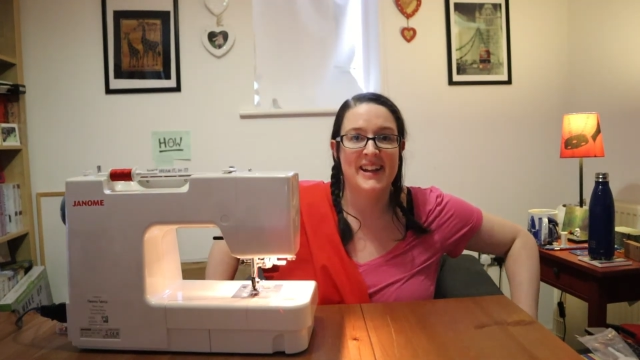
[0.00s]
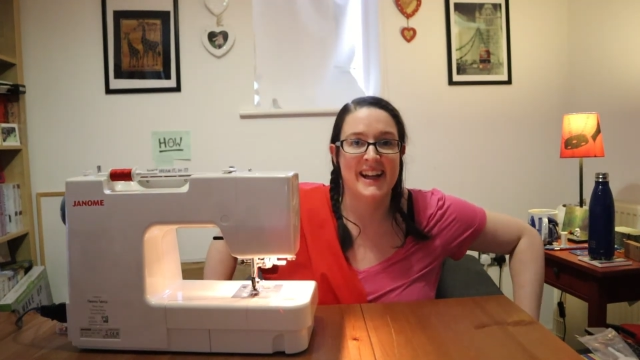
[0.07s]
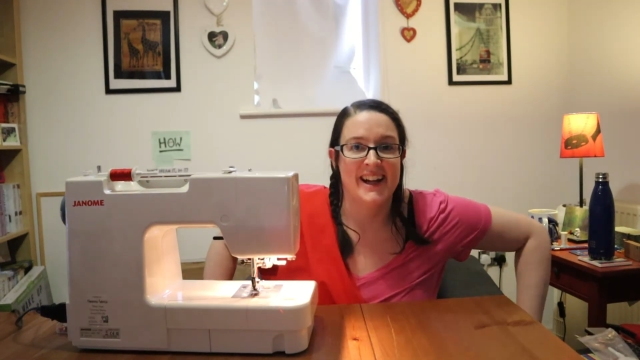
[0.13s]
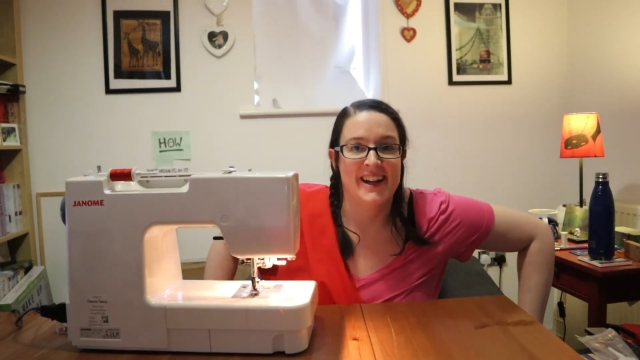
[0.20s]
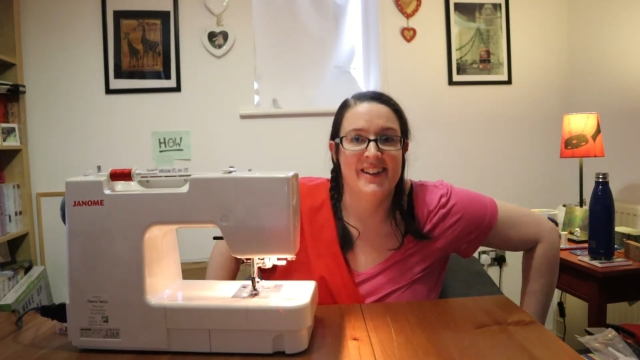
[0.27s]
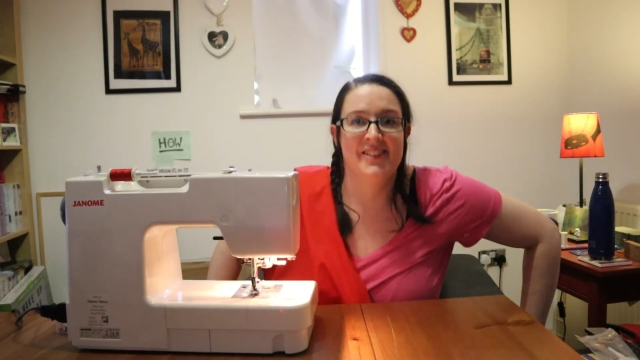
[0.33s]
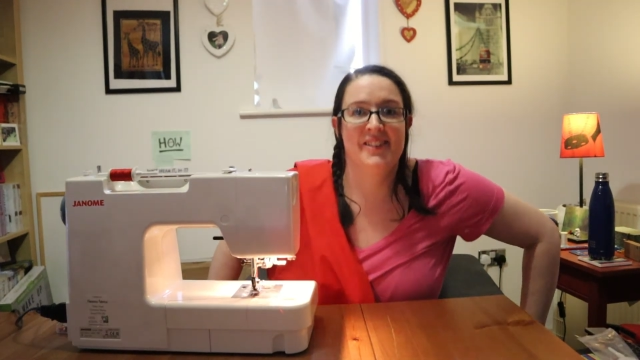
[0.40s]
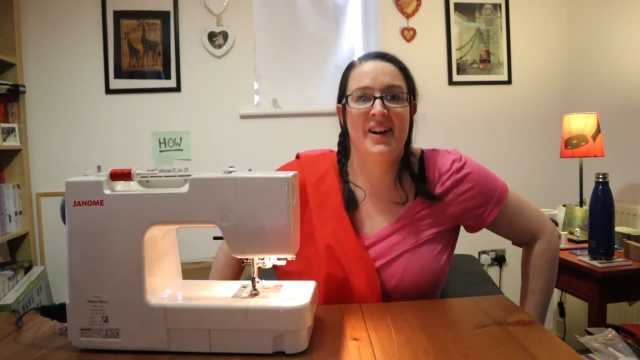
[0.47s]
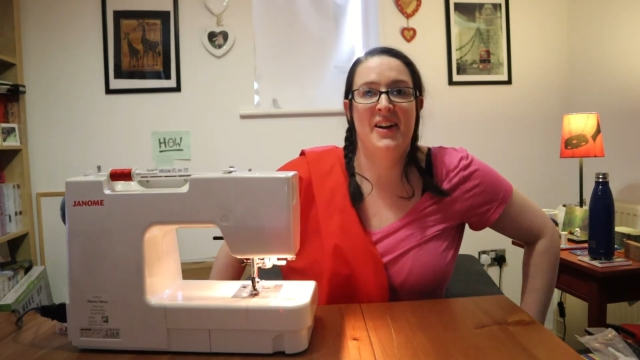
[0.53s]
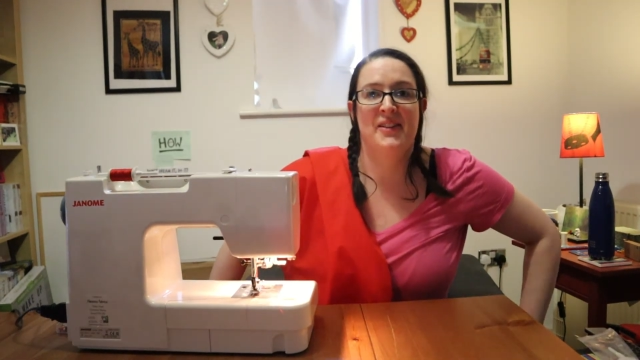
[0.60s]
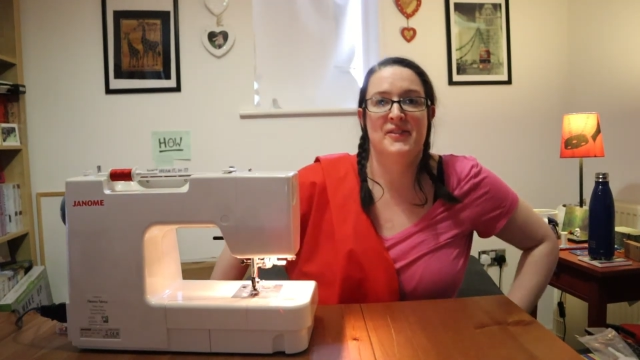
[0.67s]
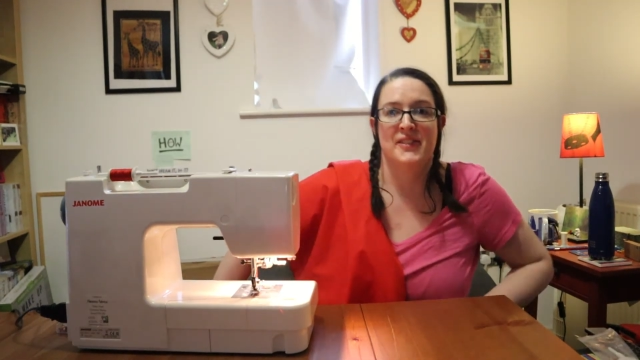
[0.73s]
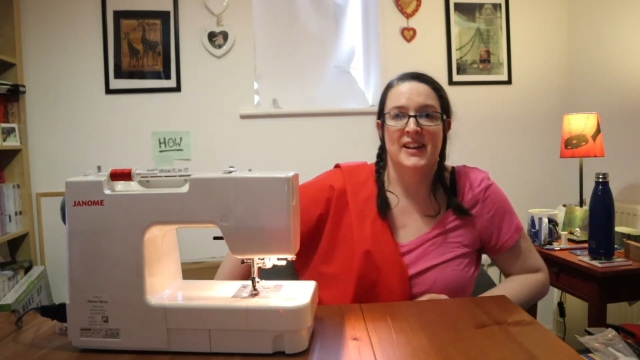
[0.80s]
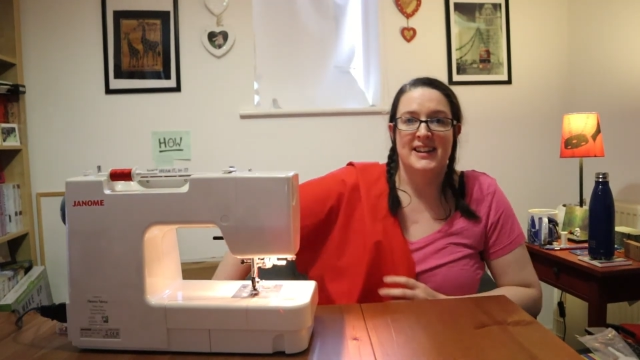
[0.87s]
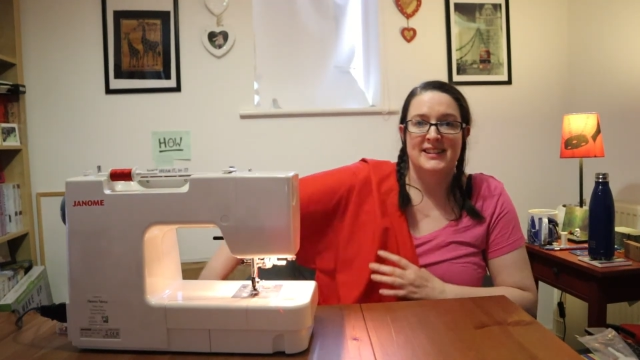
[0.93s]
go, I've
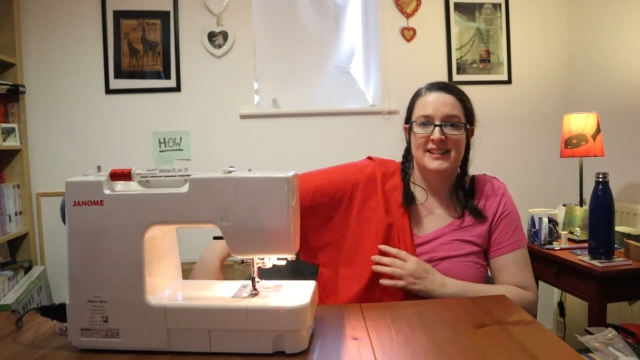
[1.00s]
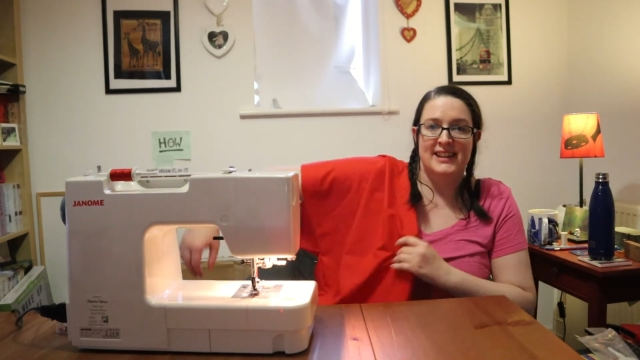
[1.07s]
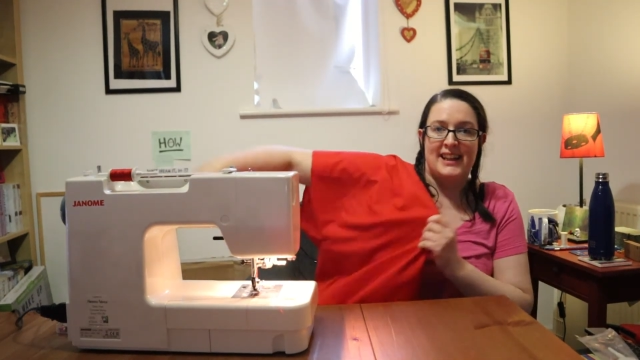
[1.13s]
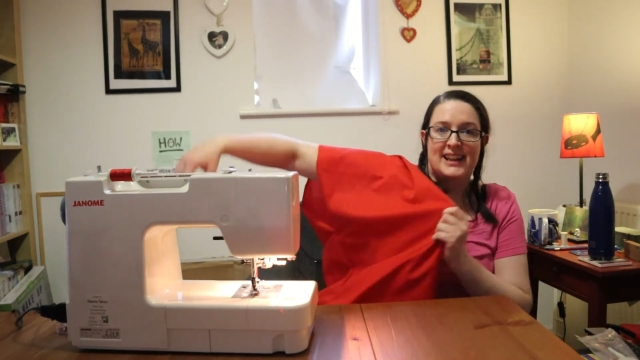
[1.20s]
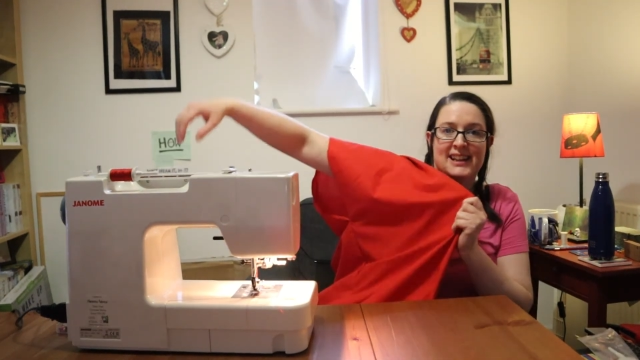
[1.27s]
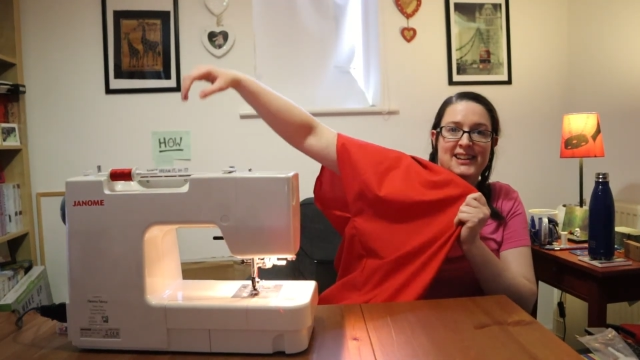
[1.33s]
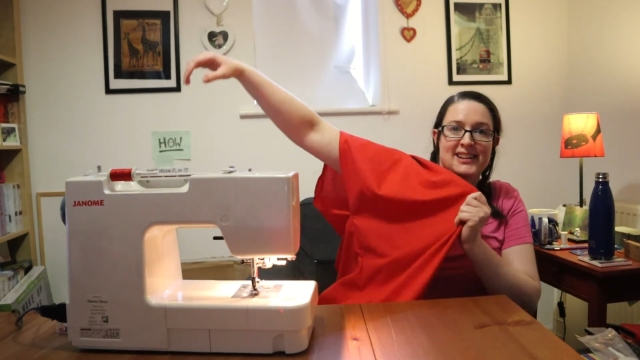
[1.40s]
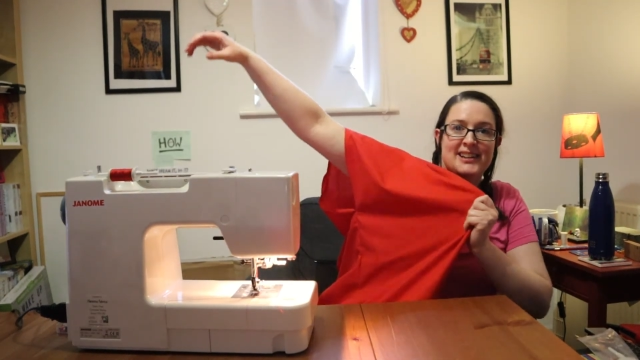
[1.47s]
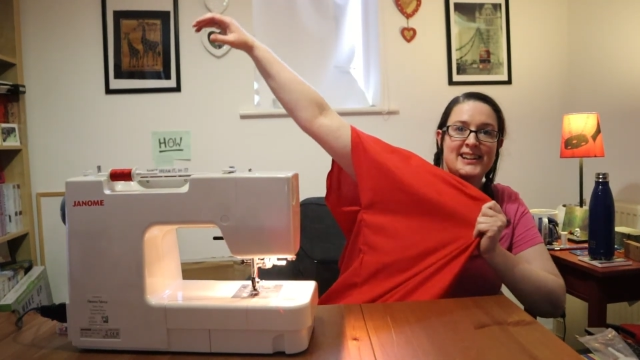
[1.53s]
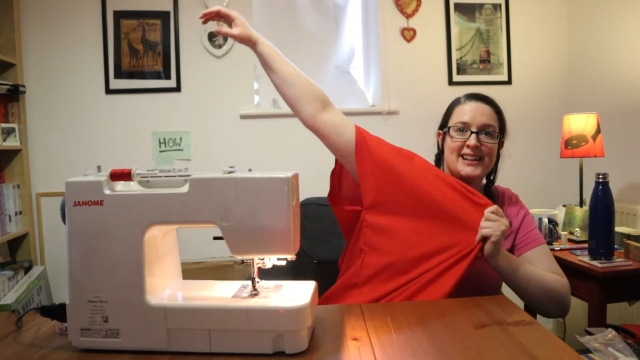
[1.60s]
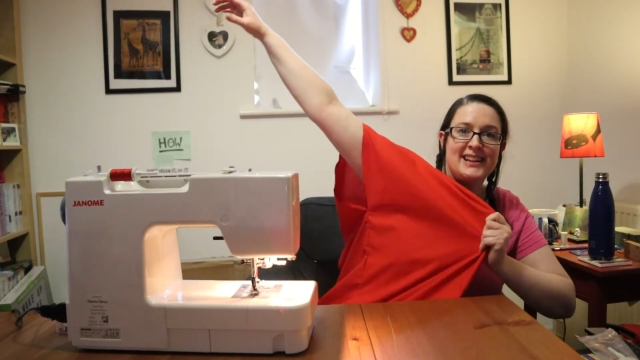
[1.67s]
fixed it, look.